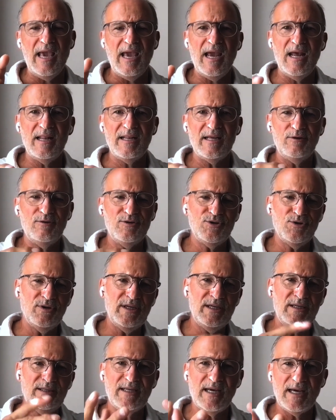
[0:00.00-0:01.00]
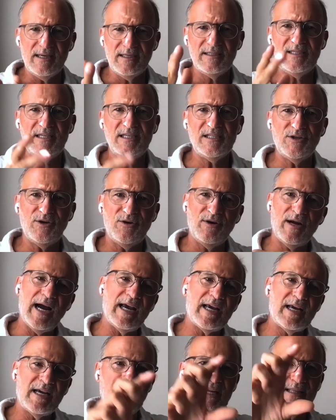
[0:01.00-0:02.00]
And I usually take a scissor,
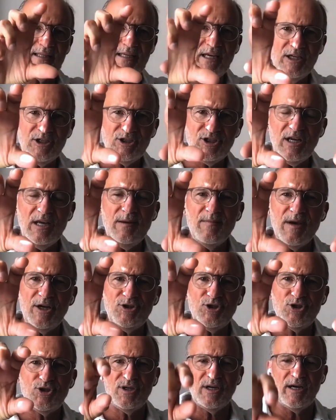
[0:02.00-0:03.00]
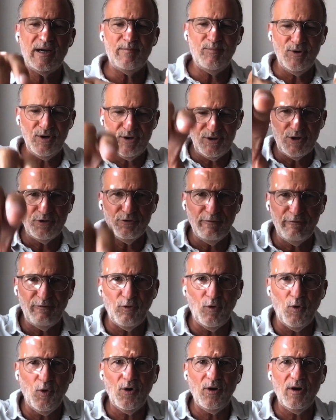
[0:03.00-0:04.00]
I cut each image, I put it on the
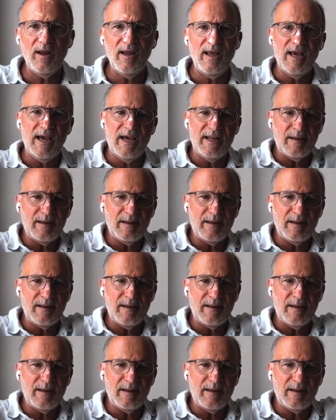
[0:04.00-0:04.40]
floor,